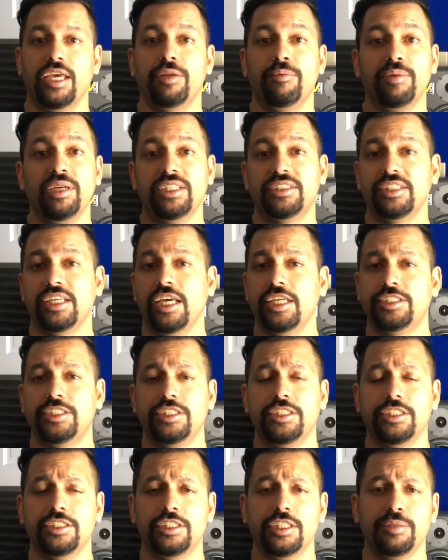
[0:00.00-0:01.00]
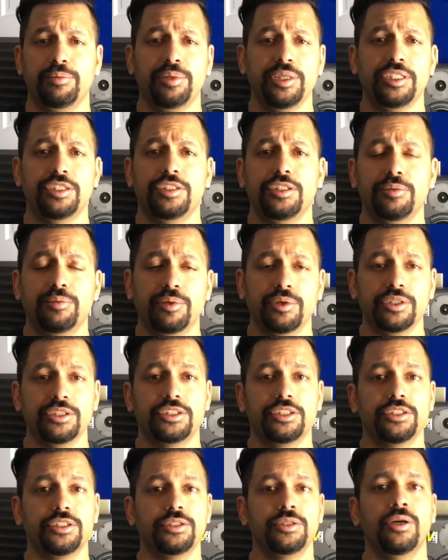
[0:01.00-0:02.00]
It meets HDCP
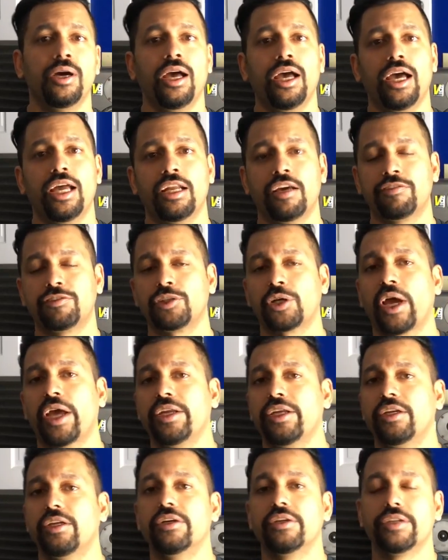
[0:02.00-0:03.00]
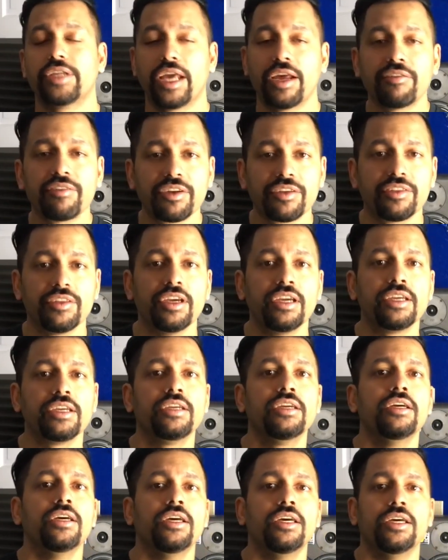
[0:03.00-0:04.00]
2.2, and I've tried it on
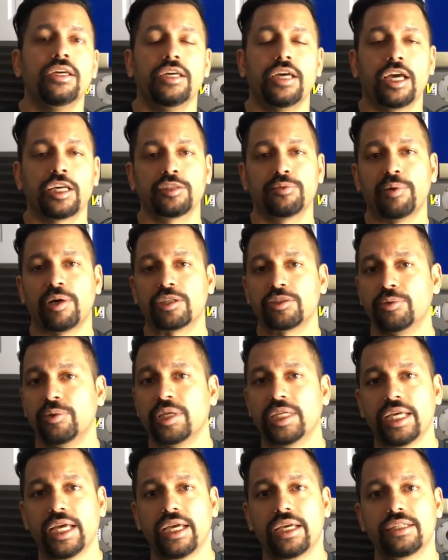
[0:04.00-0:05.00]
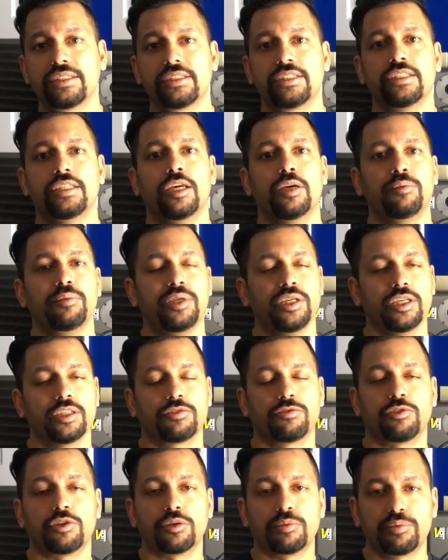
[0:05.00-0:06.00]
everything, Xbox One S,
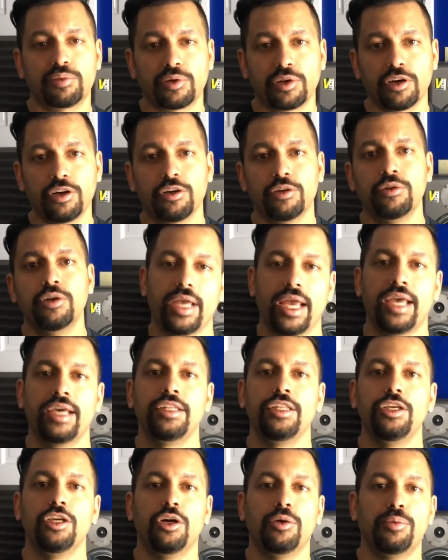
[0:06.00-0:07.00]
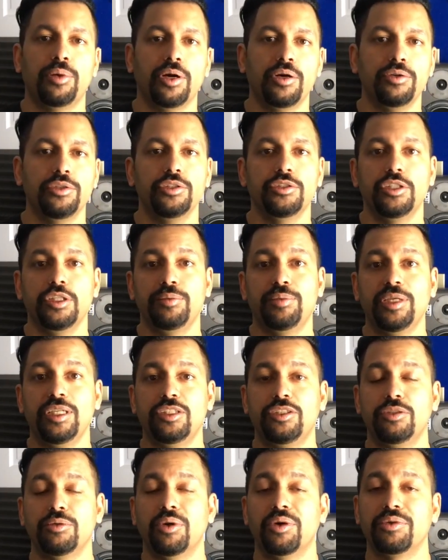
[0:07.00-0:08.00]
PS4 Pro, and the oppo
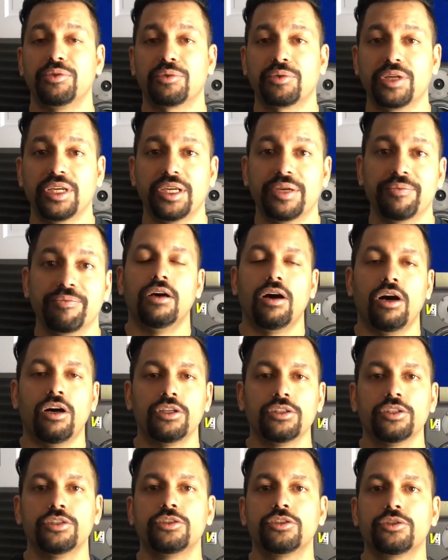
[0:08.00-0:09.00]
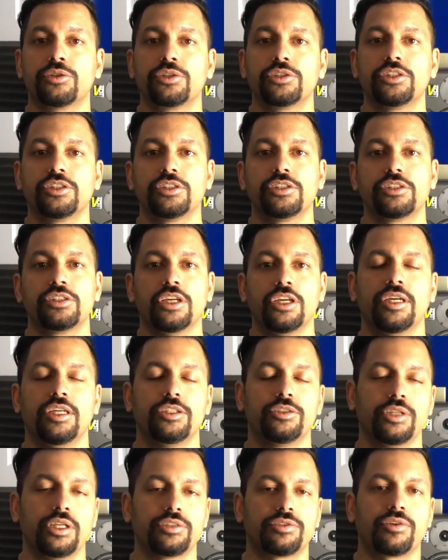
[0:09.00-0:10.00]
UDP 203. All those sources
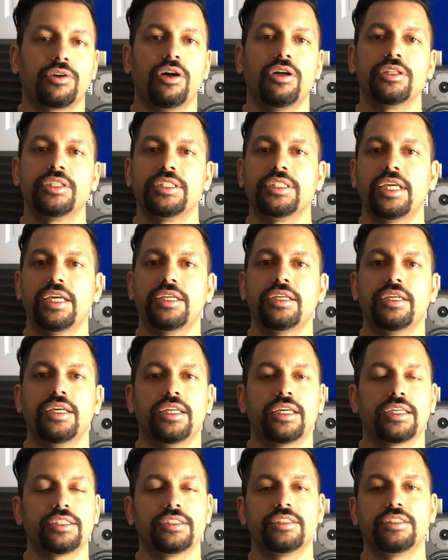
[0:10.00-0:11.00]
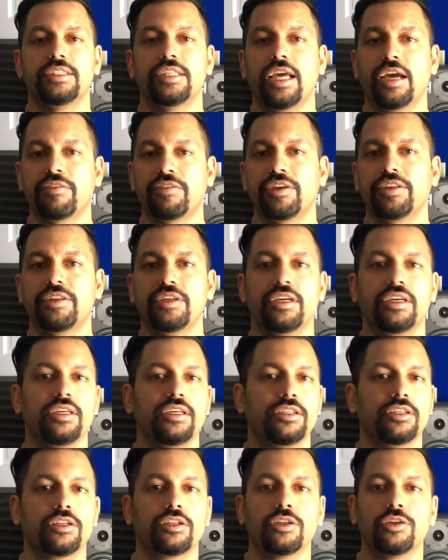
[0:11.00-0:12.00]
transfer all the data, and I can see everything
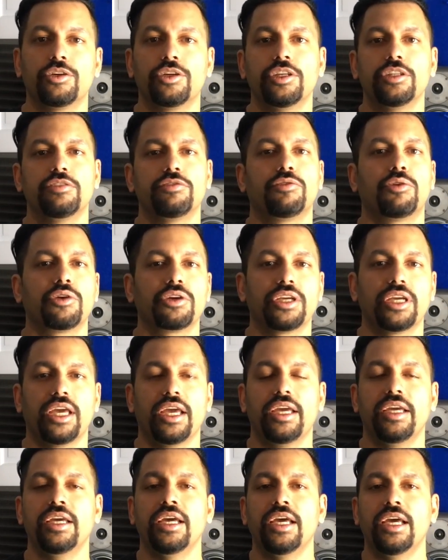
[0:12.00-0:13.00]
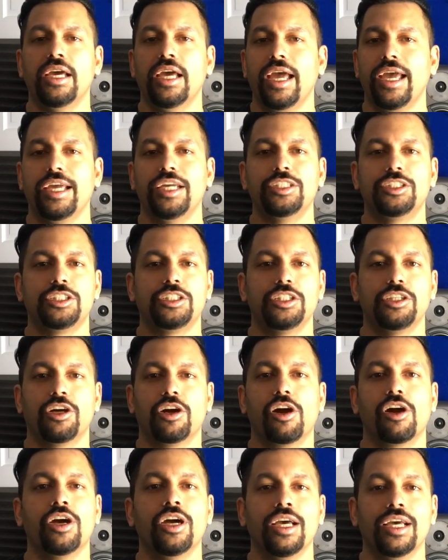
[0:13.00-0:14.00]
in the glorious 4K
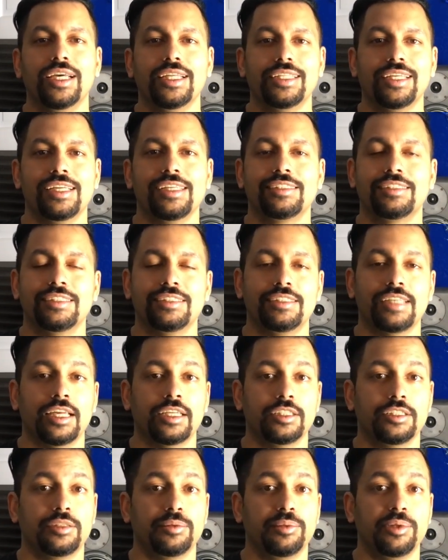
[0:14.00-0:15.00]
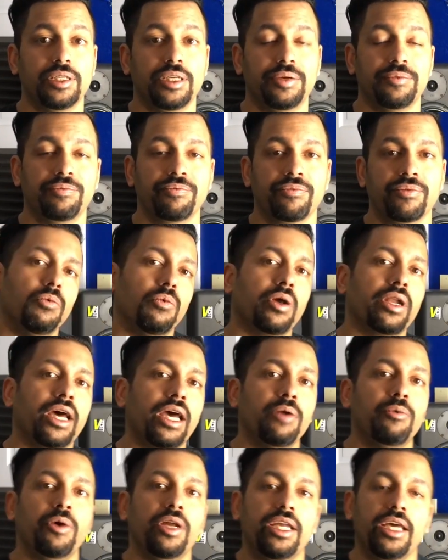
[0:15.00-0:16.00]
HDR that it's intended to be. What
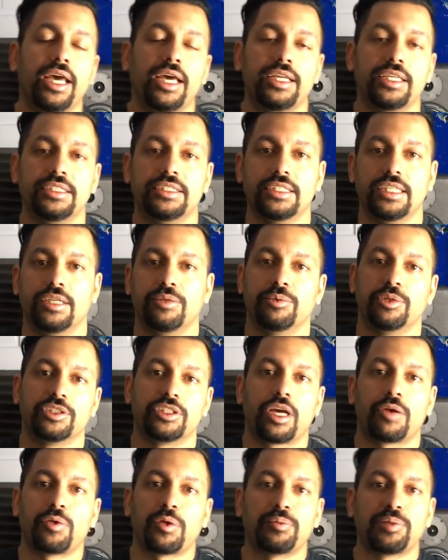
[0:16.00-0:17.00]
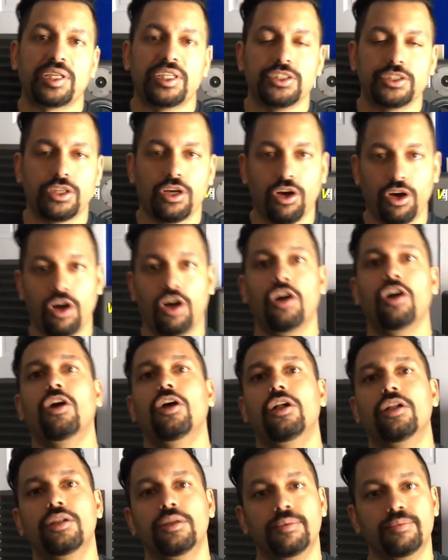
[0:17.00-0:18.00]
I went ahead and did was I replaced
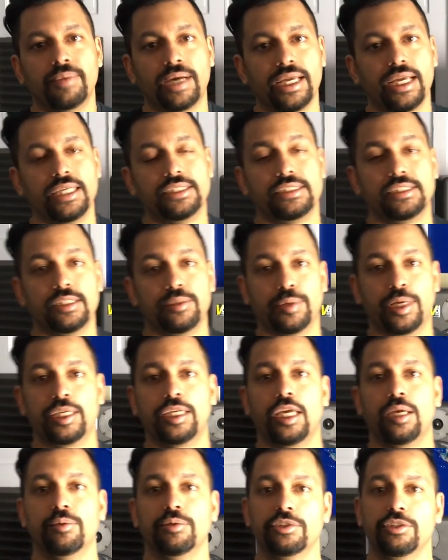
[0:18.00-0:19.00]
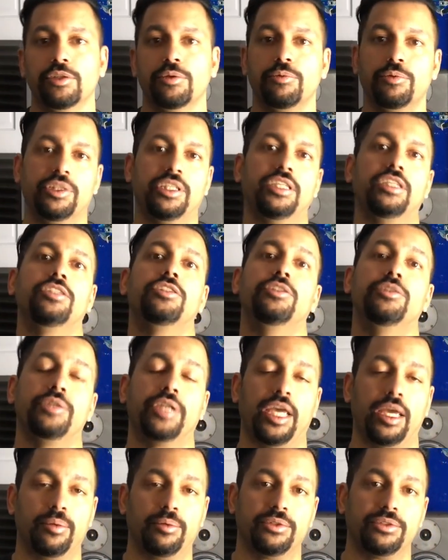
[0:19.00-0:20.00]
all my HDMI cables with these new
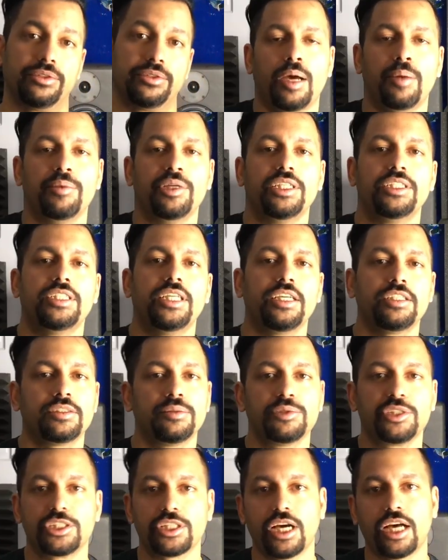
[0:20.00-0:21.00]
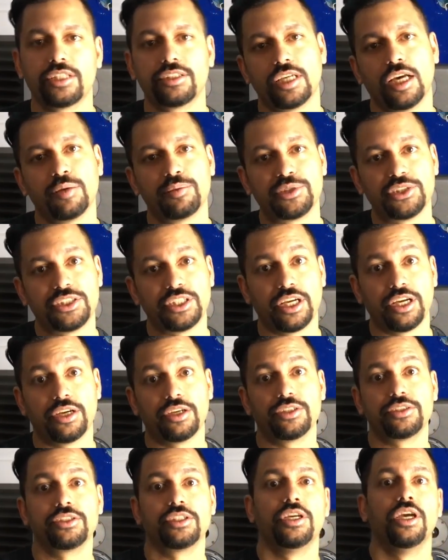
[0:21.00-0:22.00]
cables. I'm going to take some shots
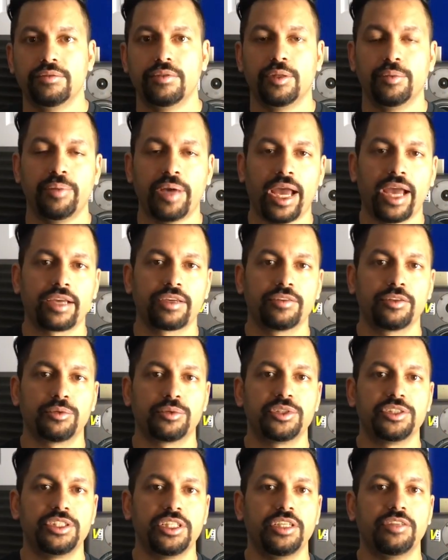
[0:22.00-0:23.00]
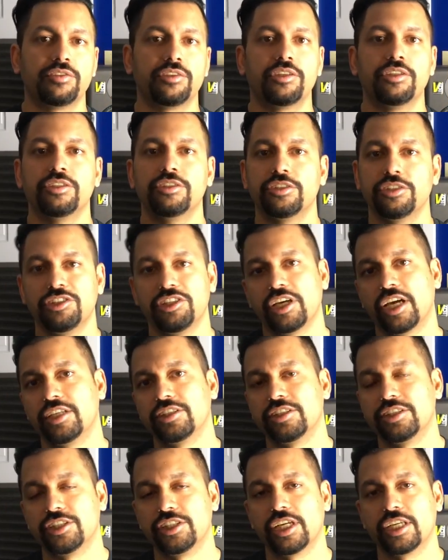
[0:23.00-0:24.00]
upstairs, the back of the receiver, so you
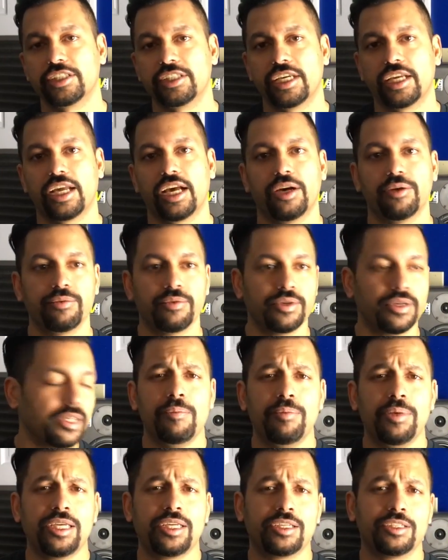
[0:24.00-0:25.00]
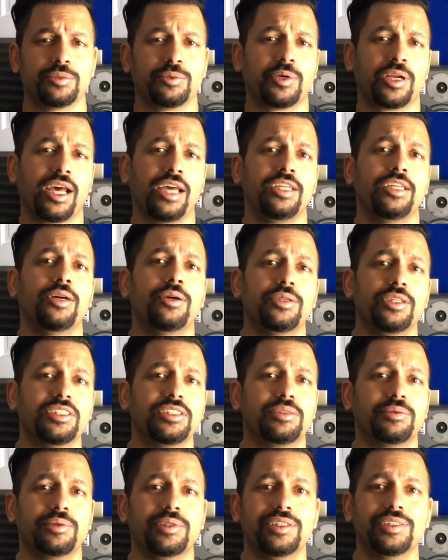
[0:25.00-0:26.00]
guys can check that out. Because what I
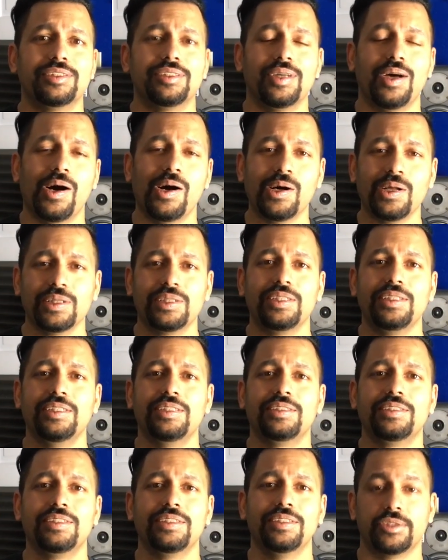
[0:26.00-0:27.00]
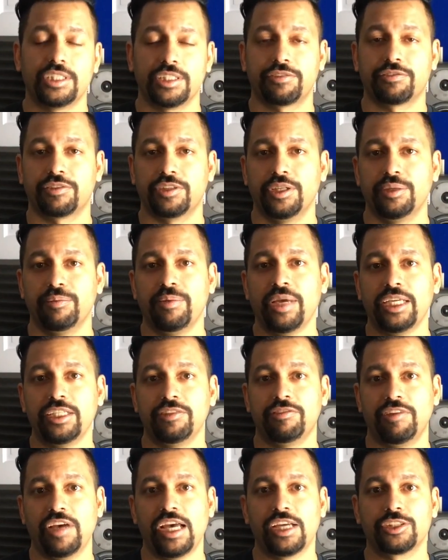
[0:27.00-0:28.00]
noticed was all these different
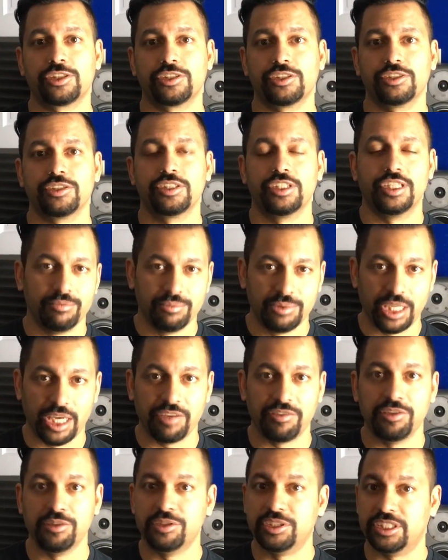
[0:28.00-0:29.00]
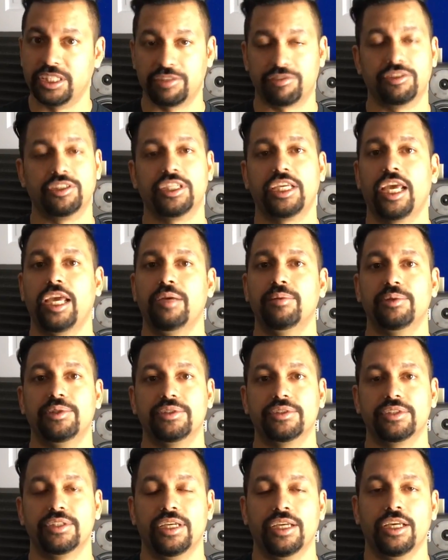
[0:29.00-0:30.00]
manufacturers gave you different
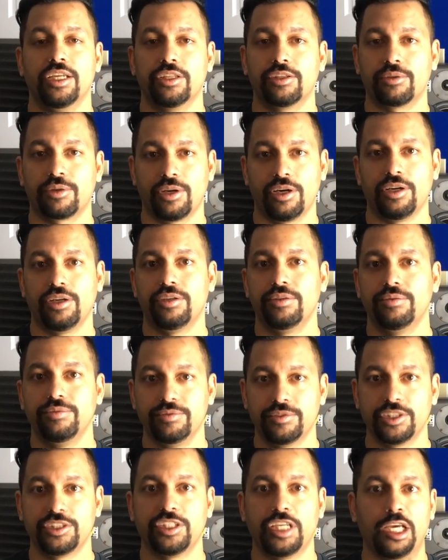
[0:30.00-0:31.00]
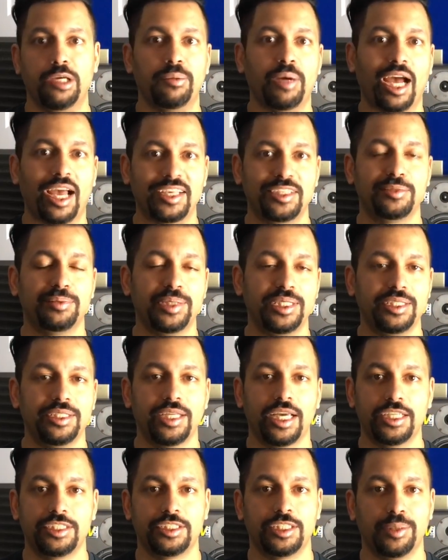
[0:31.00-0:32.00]
cables. They're all the same
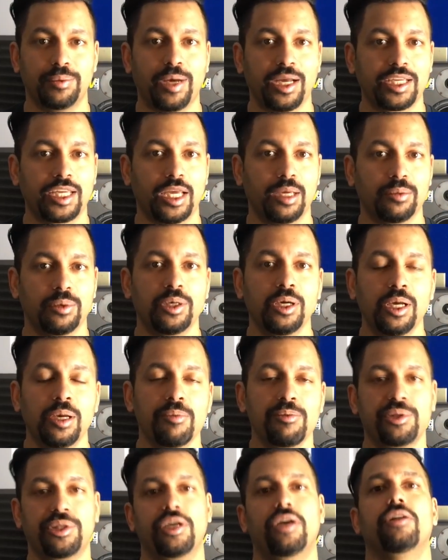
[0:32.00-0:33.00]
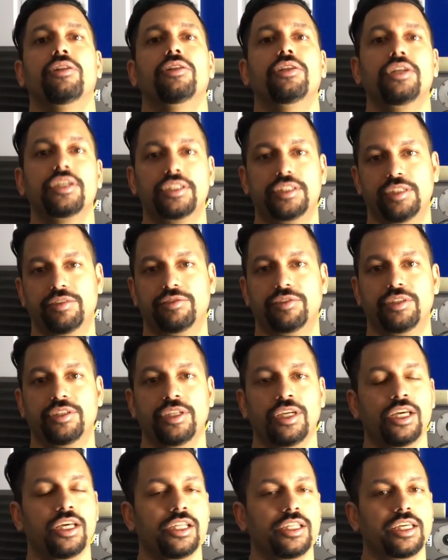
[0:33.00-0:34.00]
high-speed HDMI cable, but they all look different.
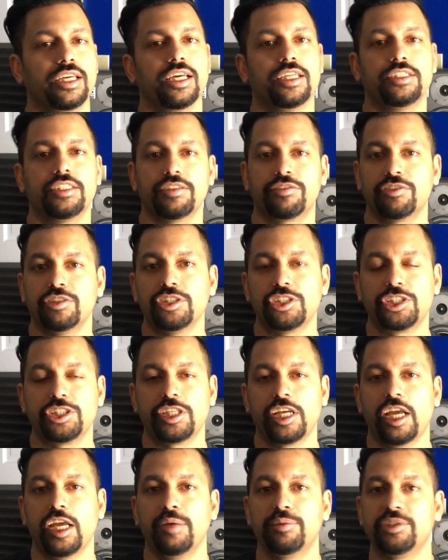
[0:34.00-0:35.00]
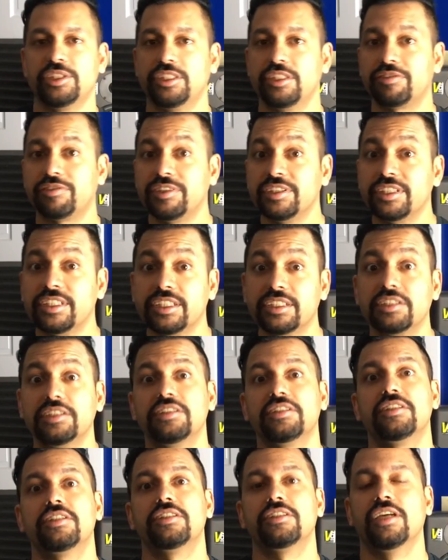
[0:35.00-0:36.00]
They got different shapes, different
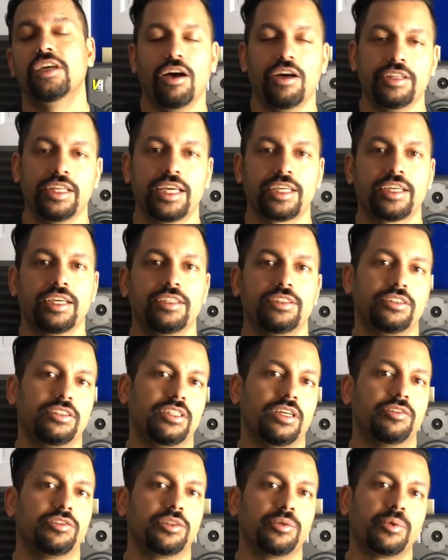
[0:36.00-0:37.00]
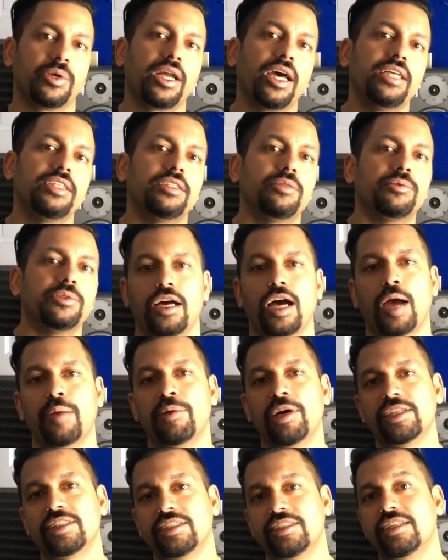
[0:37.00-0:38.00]
thicknesses, all that kind of stuff. So what I did was I
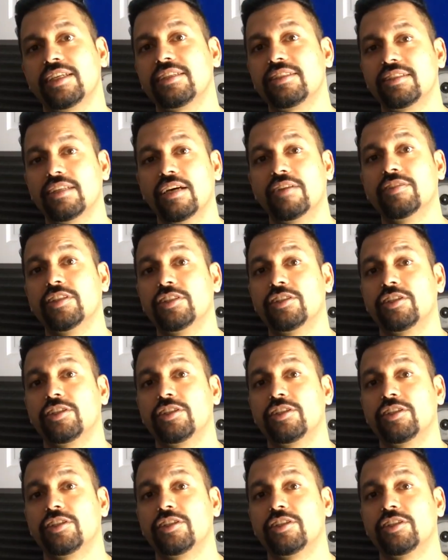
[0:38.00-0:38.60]
bought 6 of the